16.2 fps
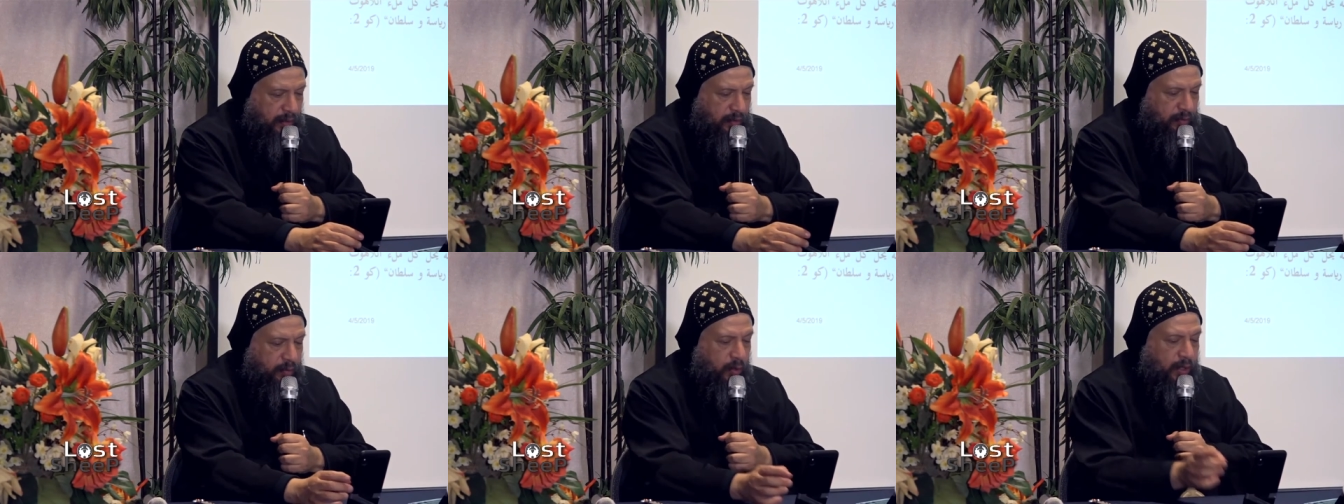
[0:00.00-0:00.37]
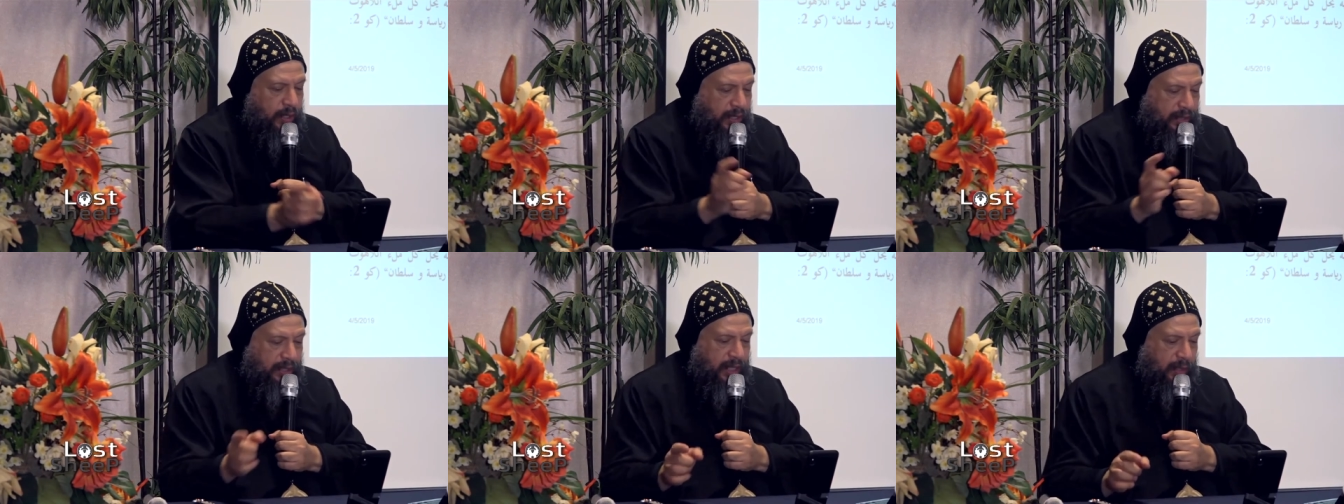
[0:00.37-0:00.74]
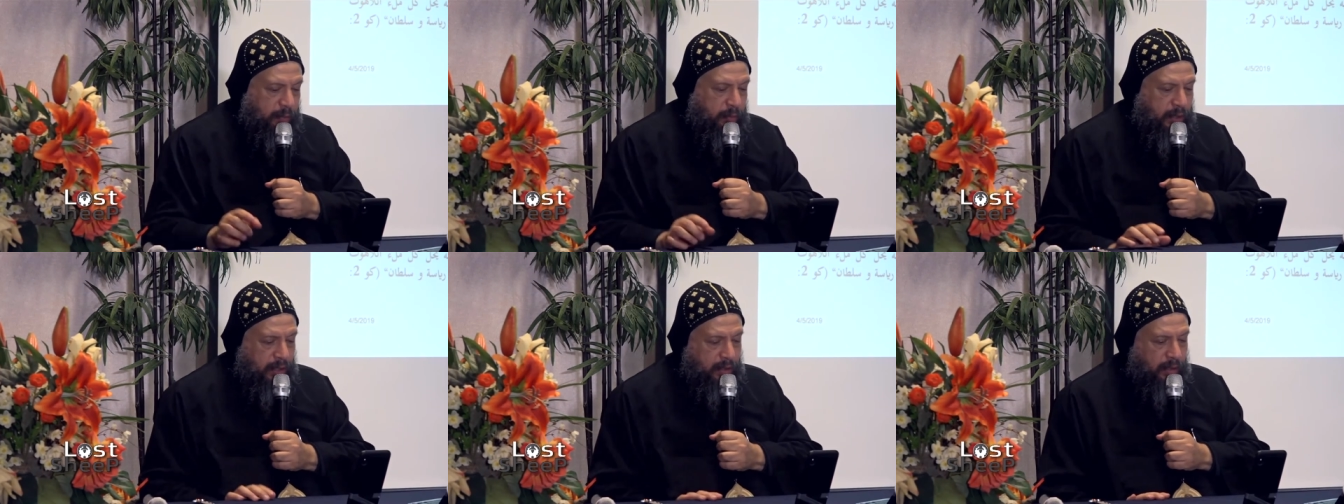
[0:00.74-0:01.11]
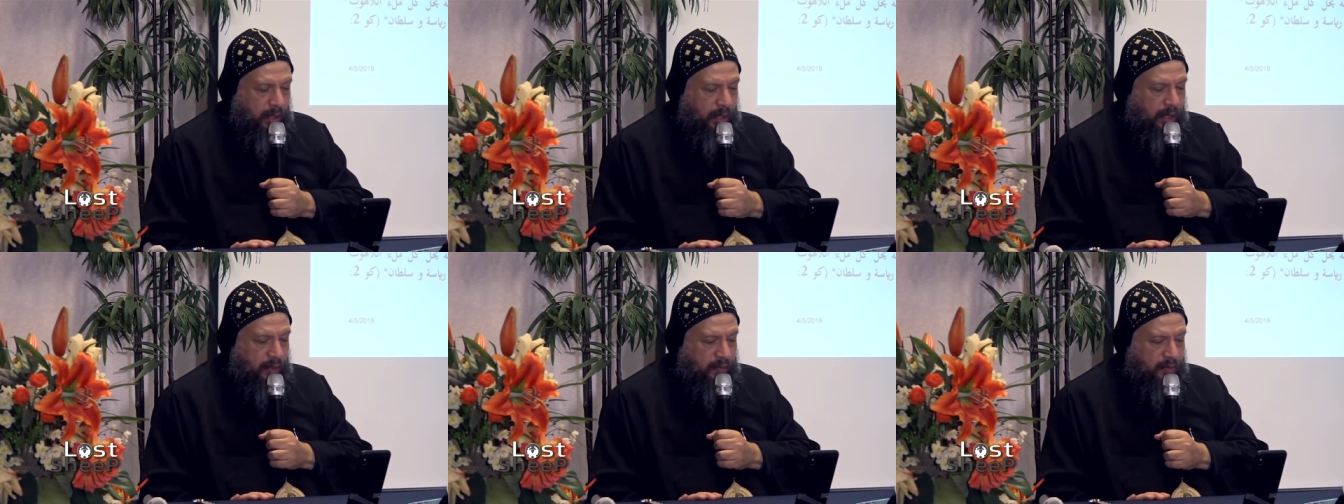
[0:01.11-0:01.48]
For in him, in
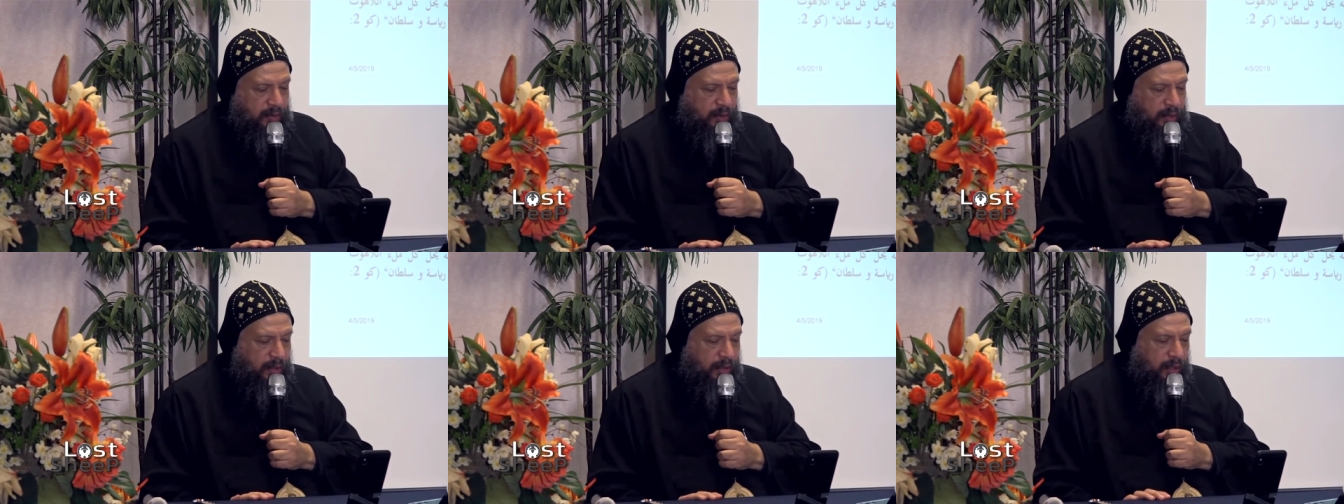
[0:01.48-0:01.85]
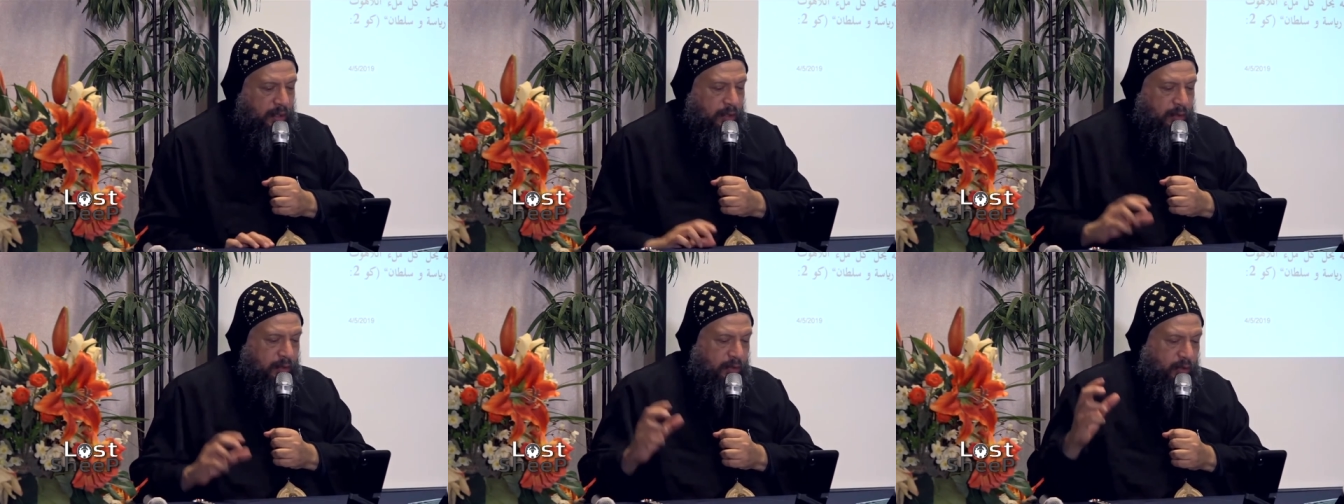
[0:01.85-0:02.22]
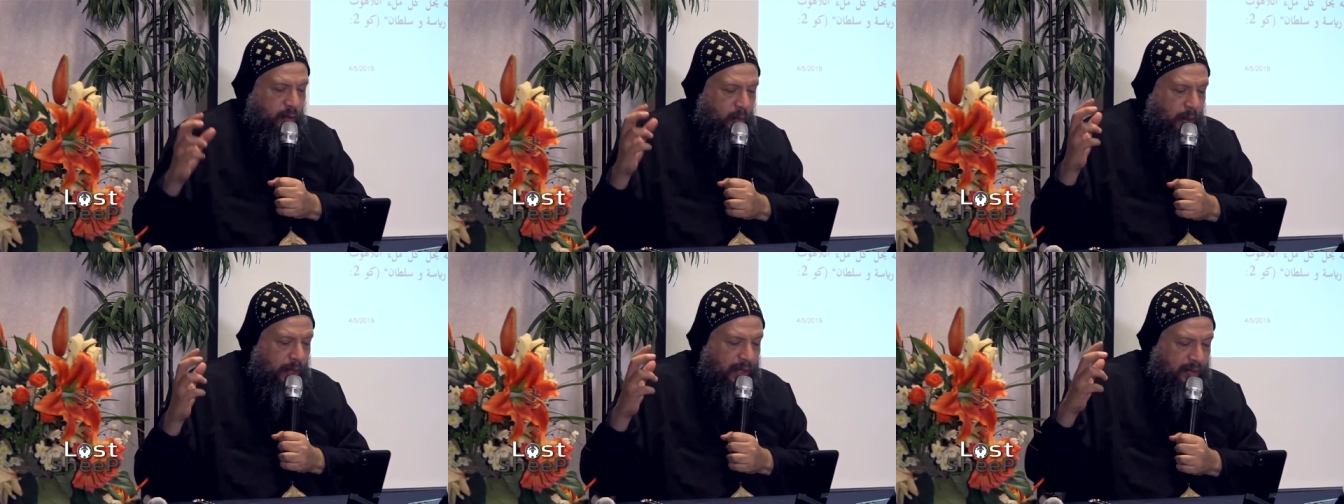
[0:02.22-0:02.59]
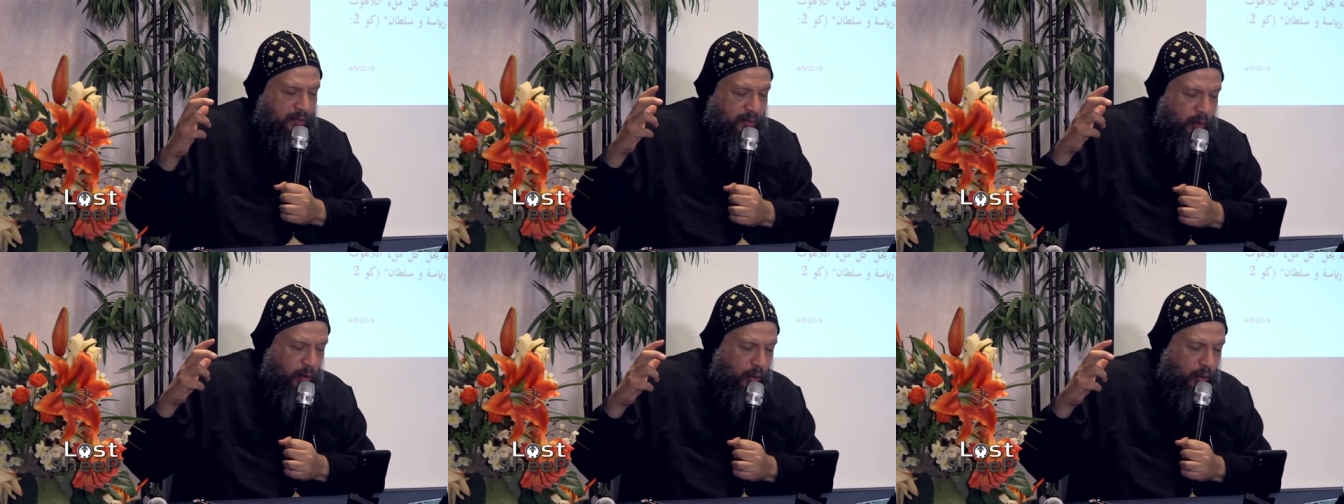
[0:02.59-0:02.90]
Christ, dwells